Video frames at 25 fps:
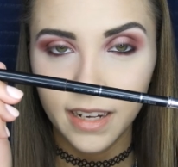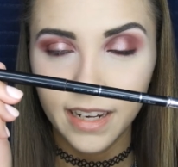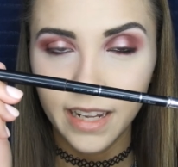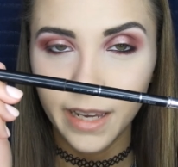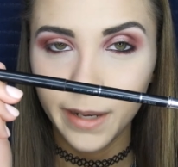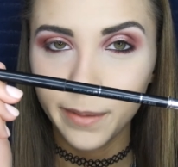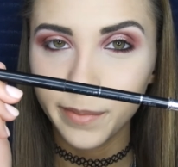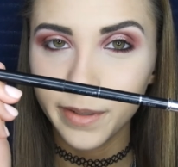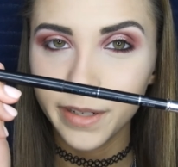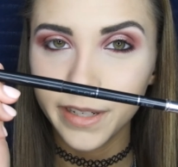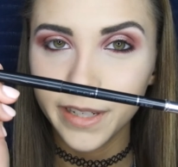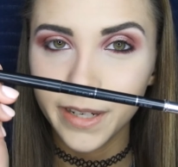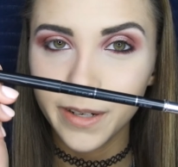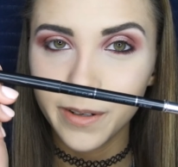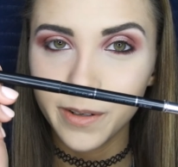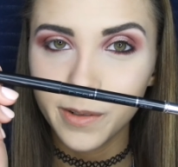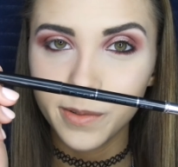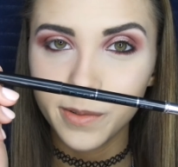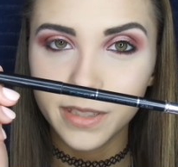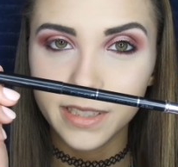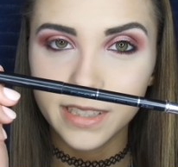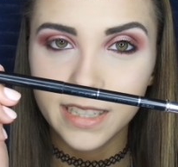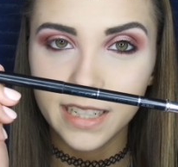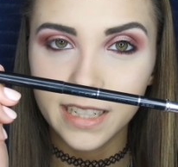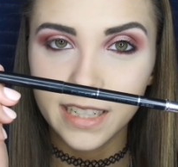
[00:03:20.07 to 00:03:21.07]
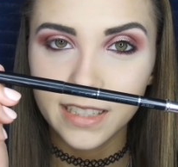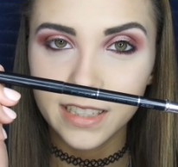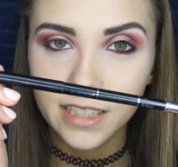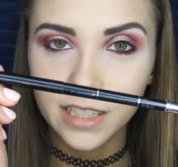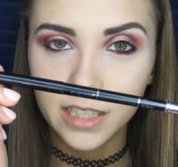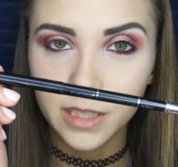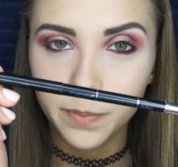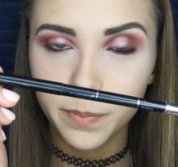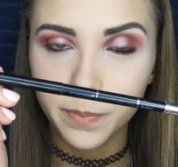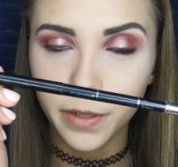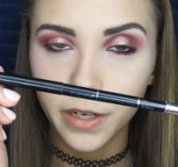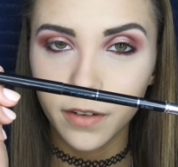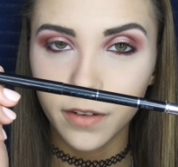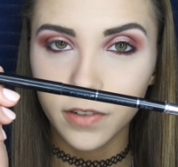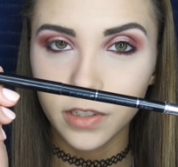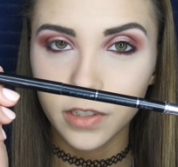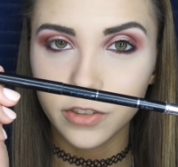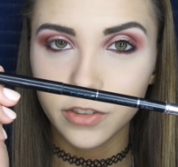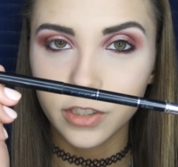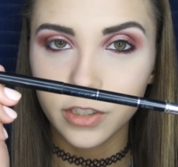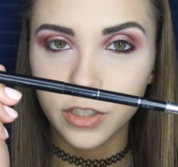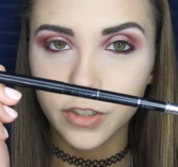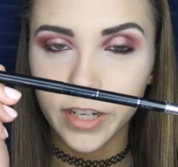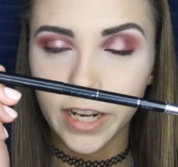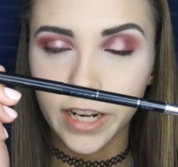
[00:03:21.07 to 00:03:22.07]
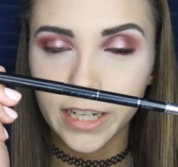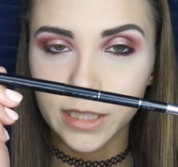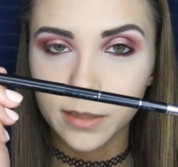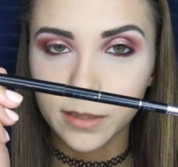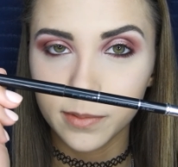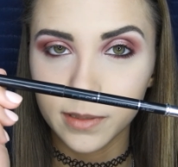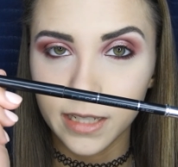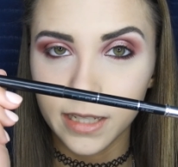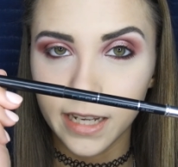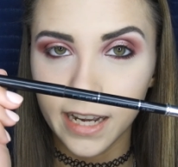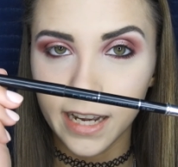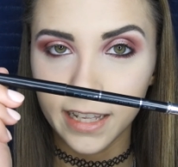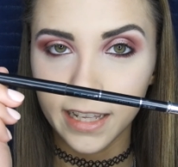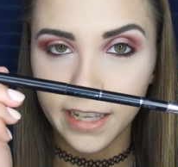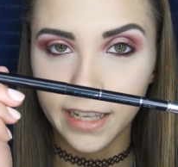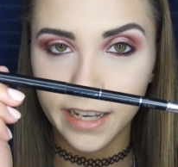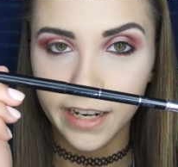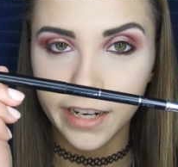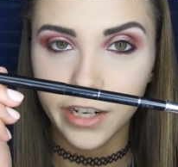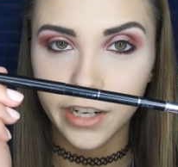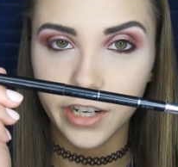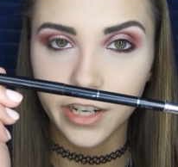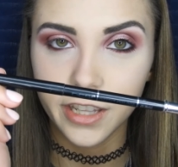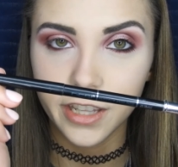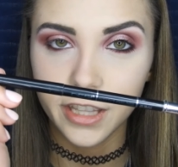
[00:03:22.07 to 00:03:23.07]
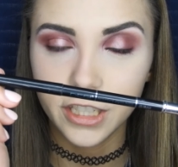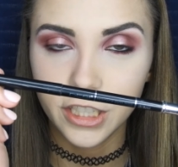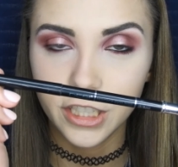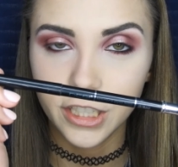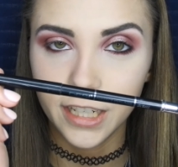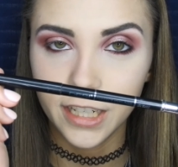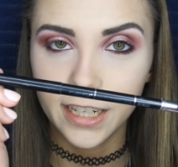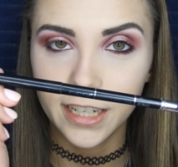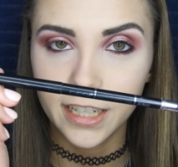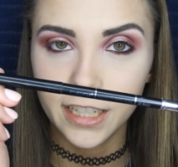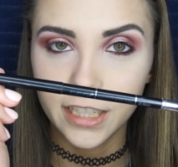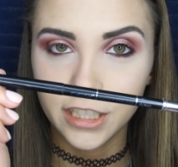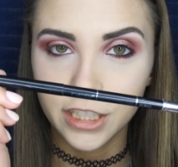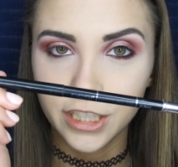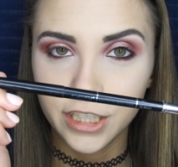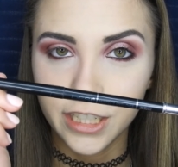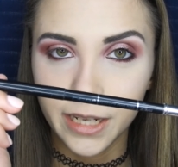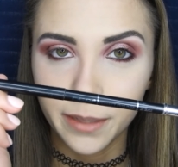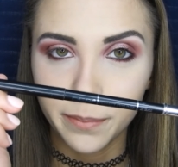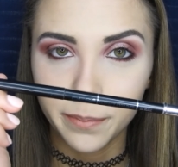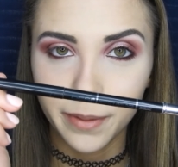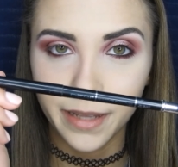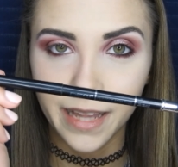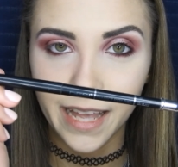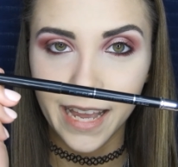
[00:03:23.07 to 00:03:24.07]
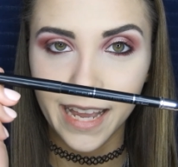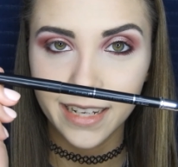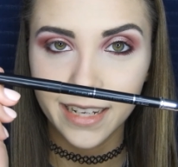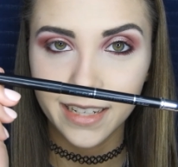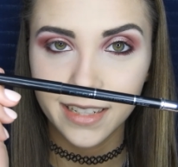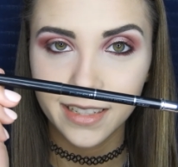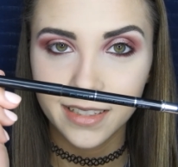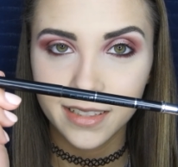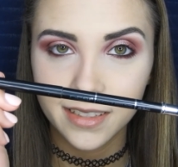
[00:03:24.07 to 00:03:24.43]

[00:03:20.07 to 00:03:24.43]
Now I'm going to go in with Desi's Perfect retractable eyeliner in the shade Jet Black